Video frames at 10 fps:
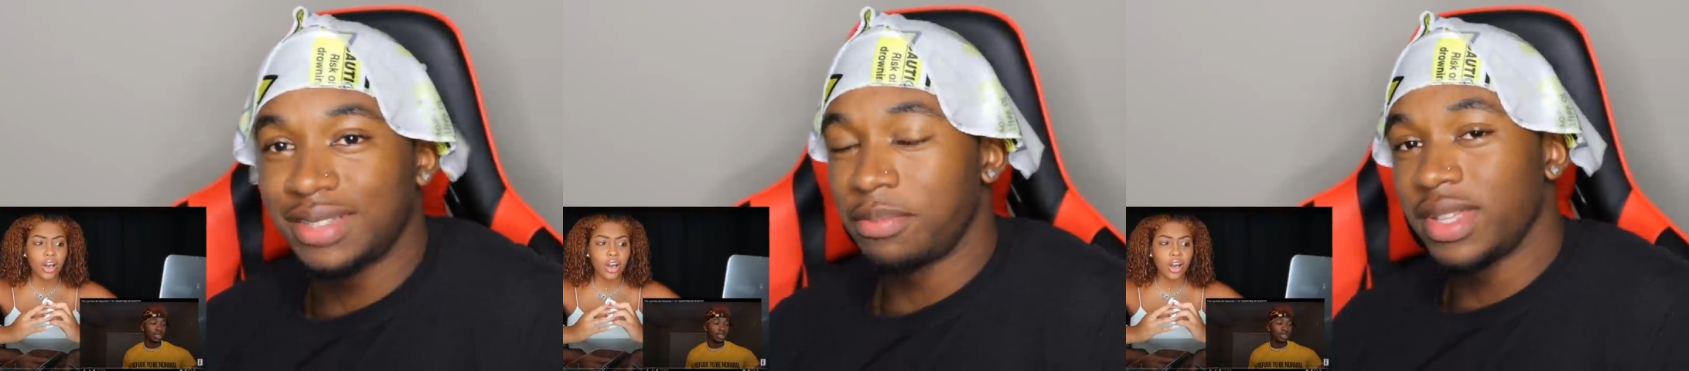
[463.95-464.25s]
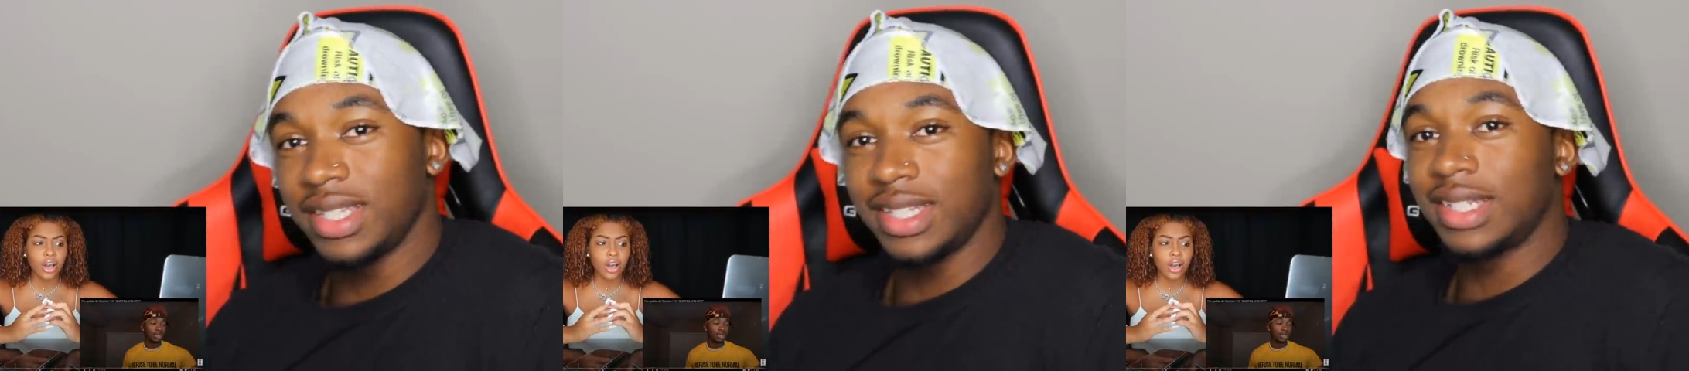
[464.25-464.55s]

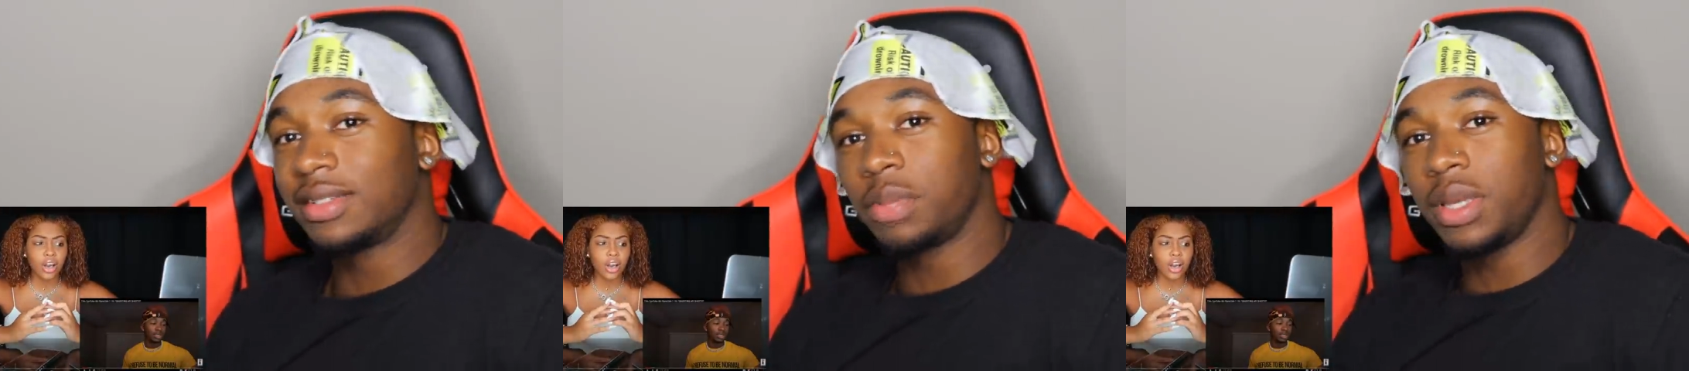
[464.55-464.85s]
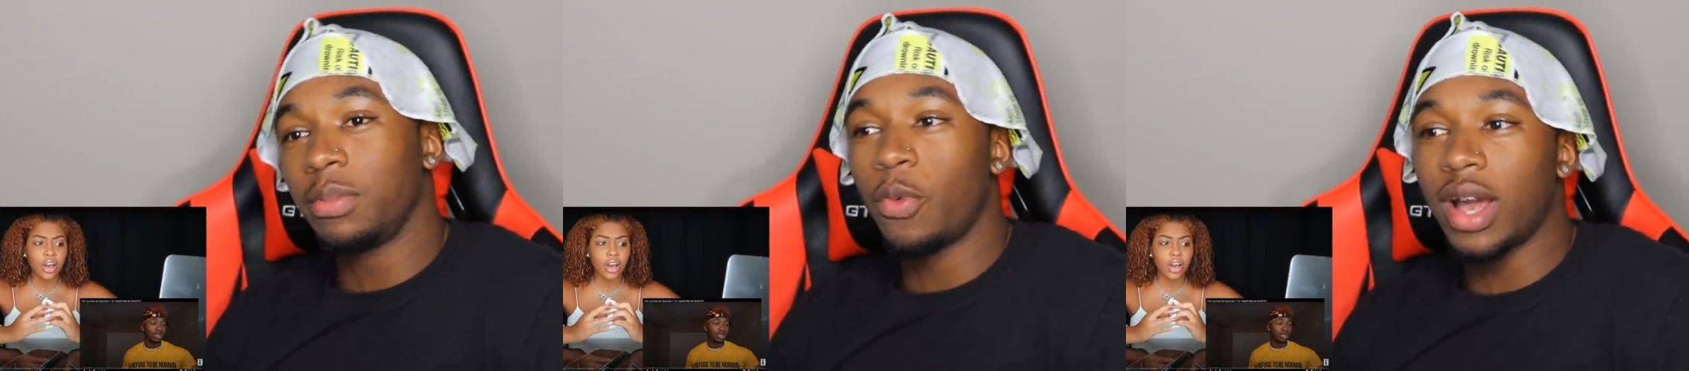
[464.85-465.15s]
Speaker 1: million other
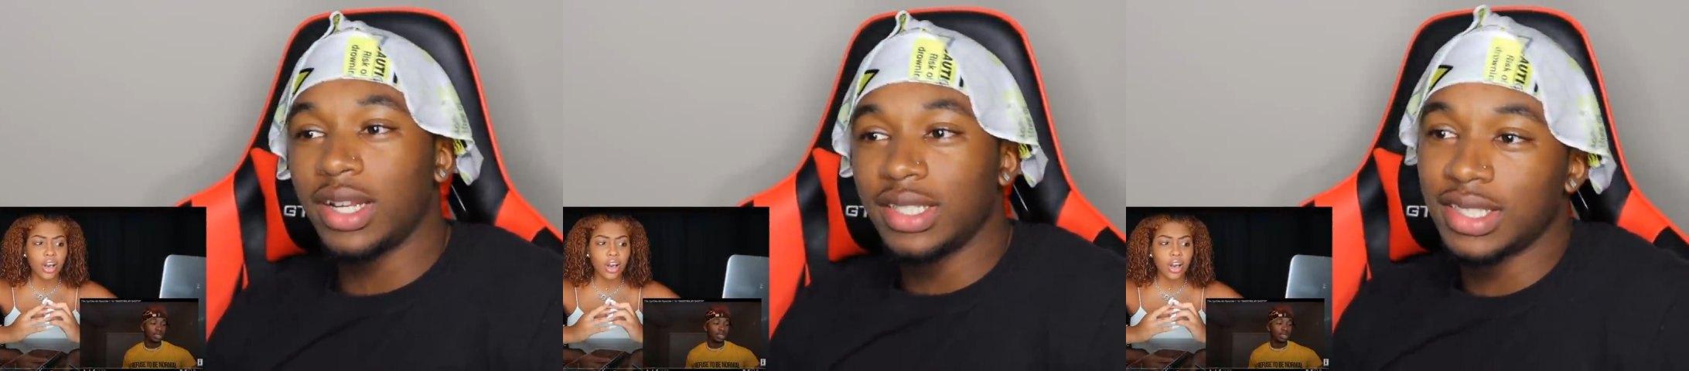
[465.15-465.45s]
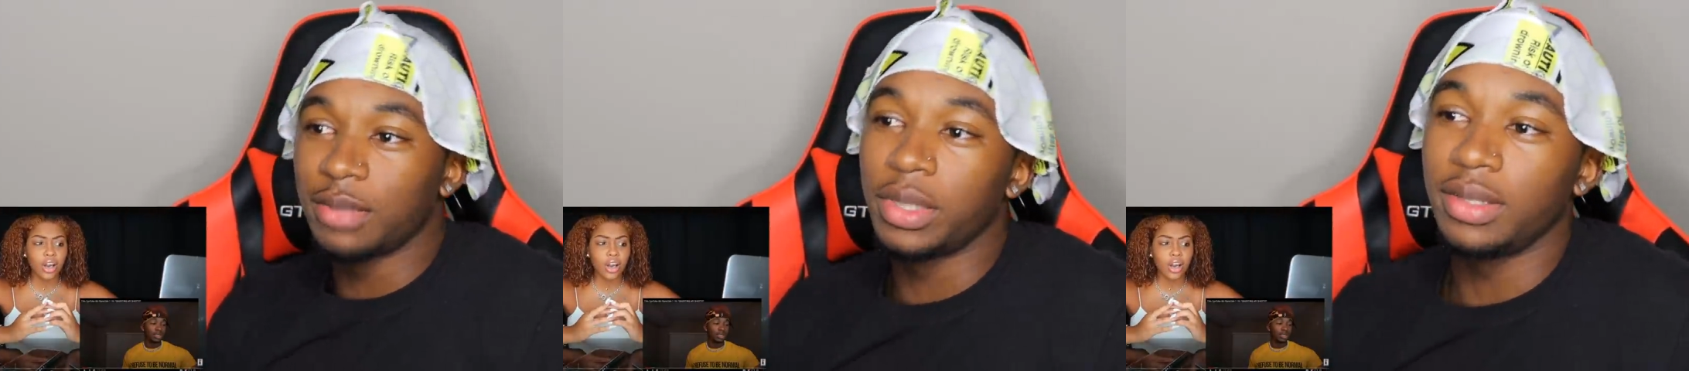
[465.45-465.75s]
people. Why they
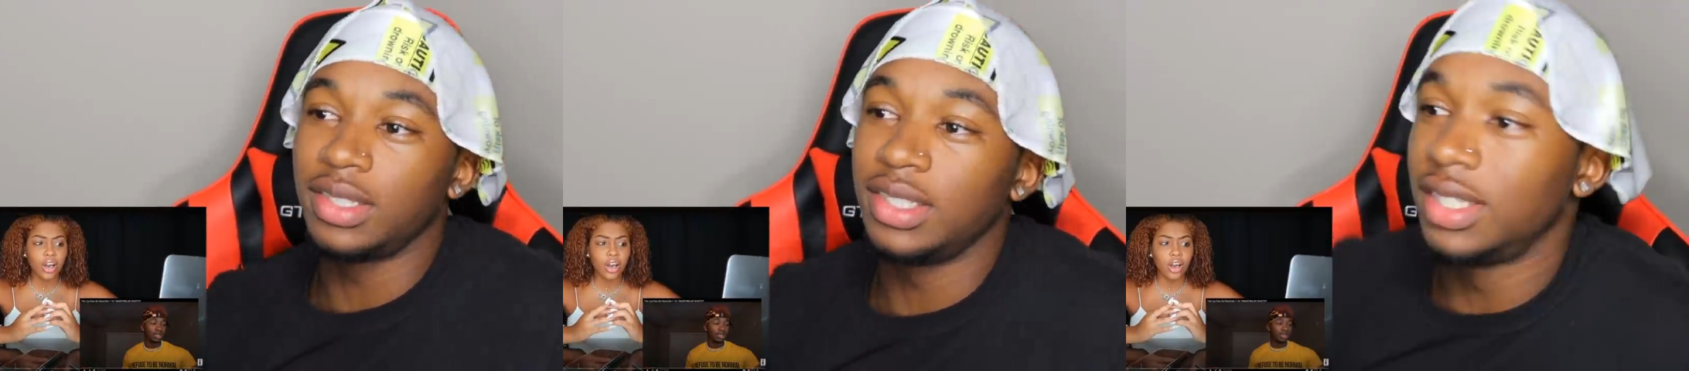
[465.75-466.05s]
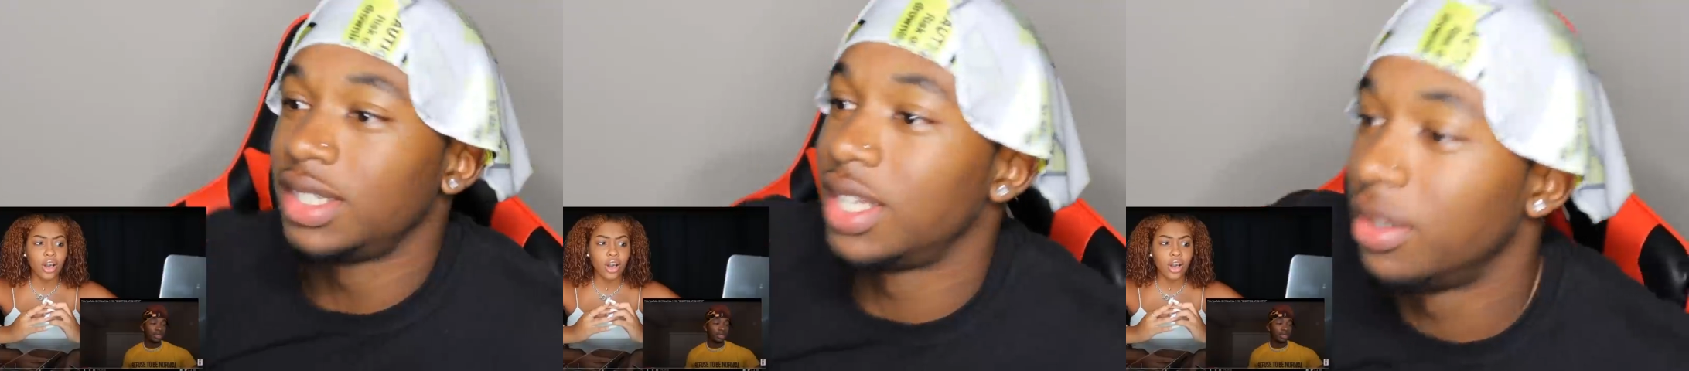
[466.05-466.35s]
send me your
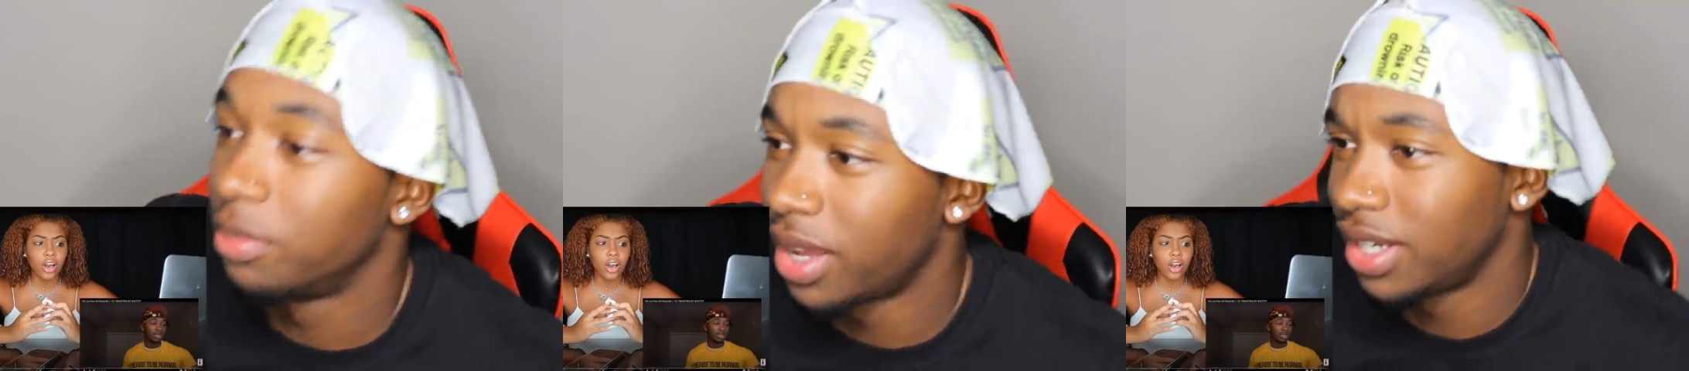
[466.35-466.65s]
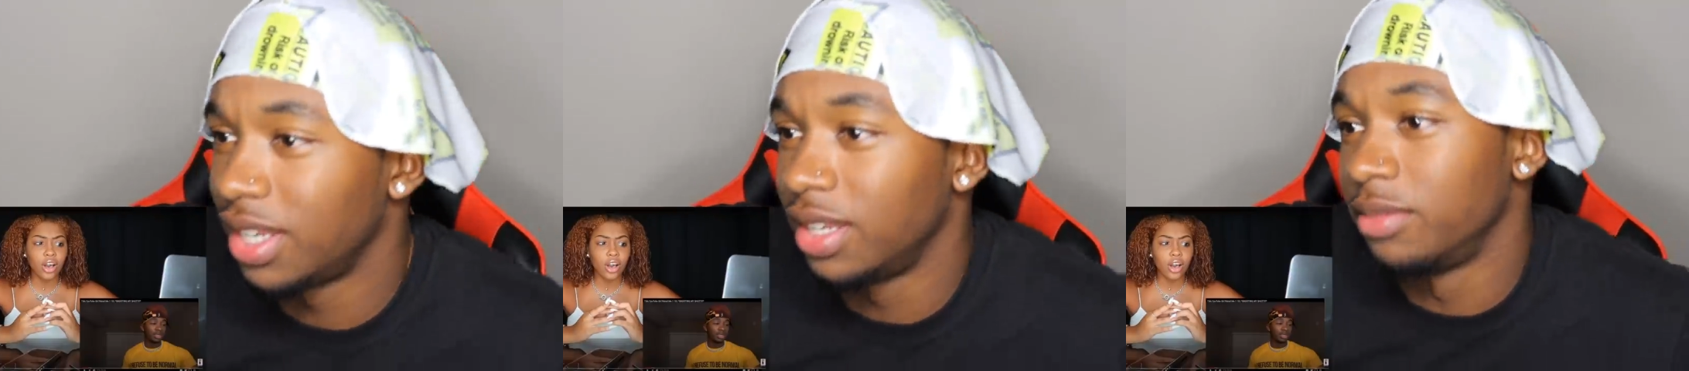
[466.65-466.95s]
name, my
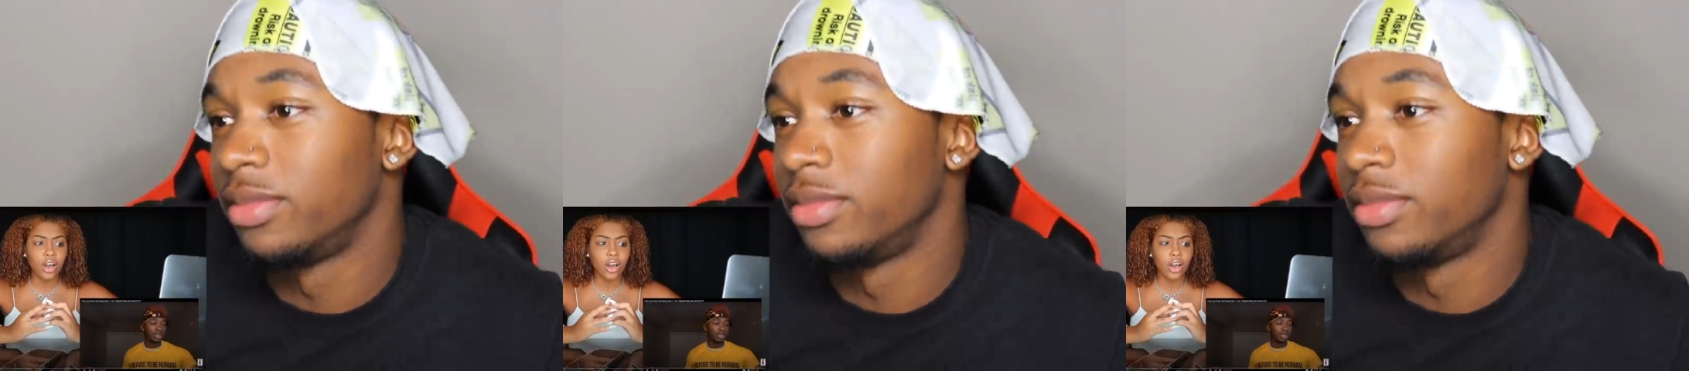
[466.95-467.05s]
name?